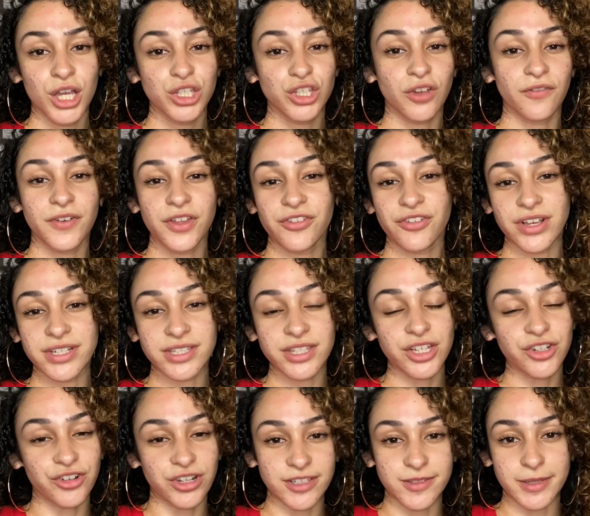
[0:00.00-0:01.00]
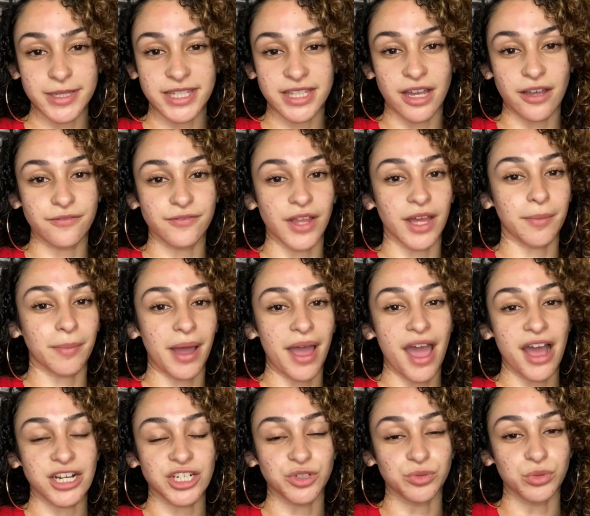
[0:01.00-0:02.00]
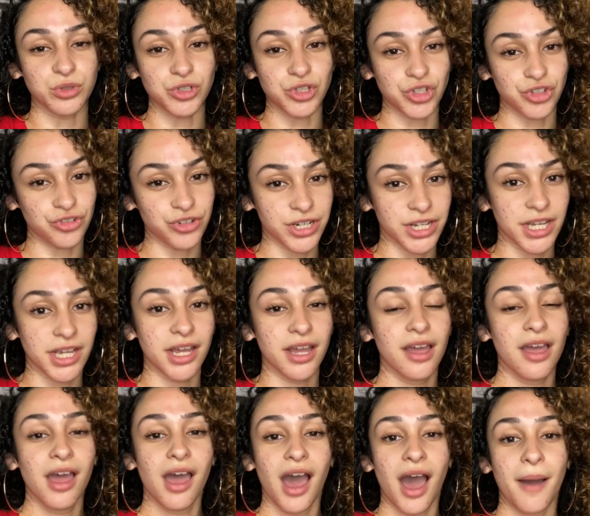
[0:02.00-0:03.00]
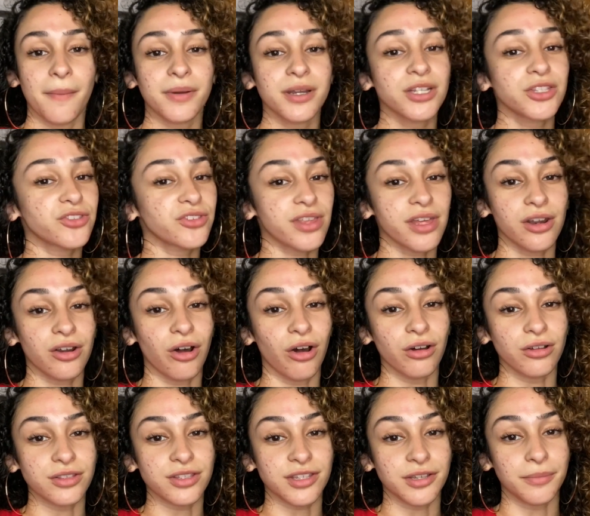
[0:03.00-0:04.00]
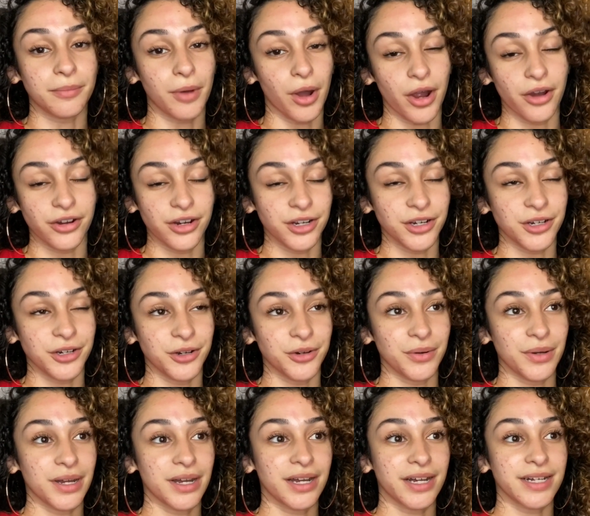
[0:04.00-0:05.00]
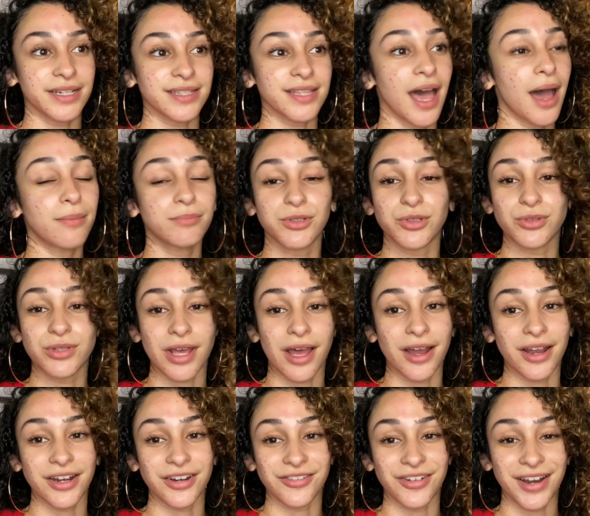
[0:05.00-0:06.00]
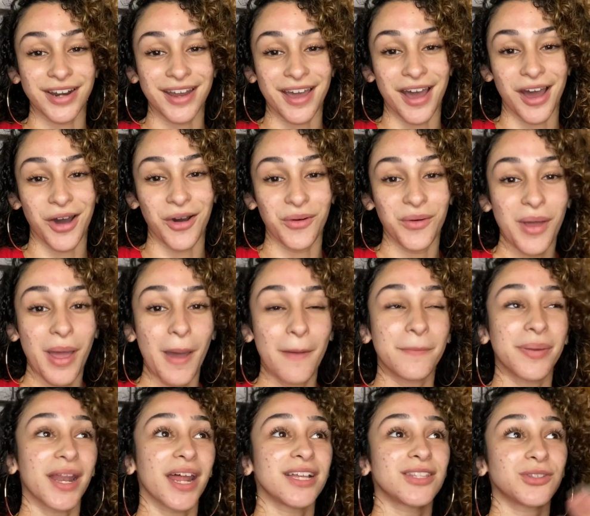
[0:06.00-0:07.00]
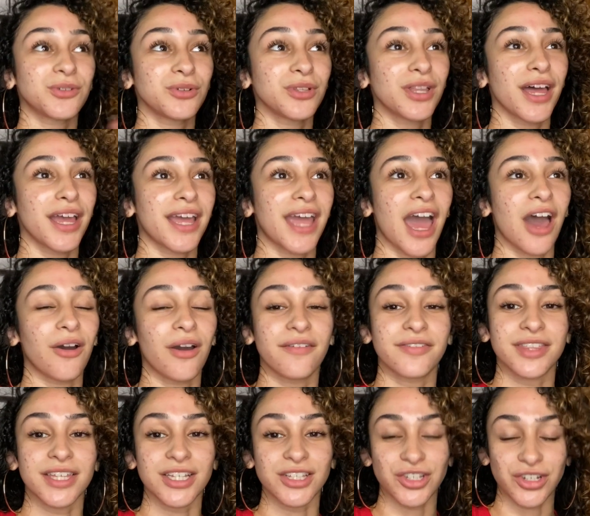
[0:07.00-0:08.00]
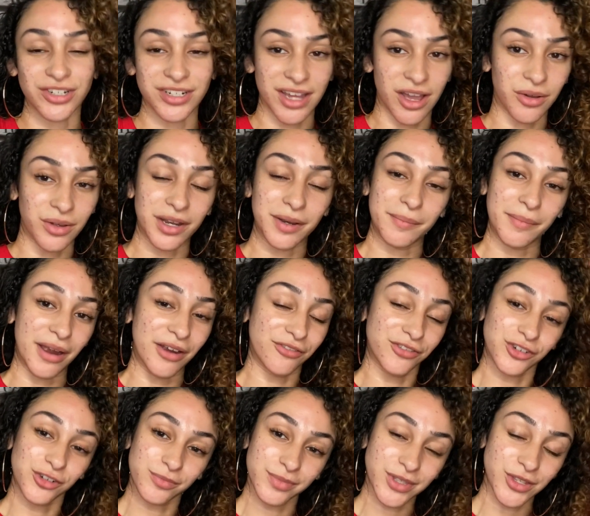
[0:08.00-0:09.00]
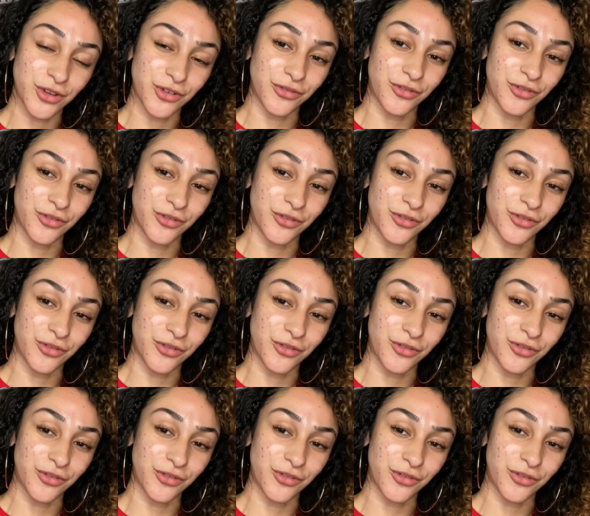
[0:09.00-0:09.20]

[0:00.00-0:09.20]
So for the rest of the Christmas stuff, like my actual tree, I'm going to do that all tomorrow because I'm too tired right now. But I do like how everything turned out in my room so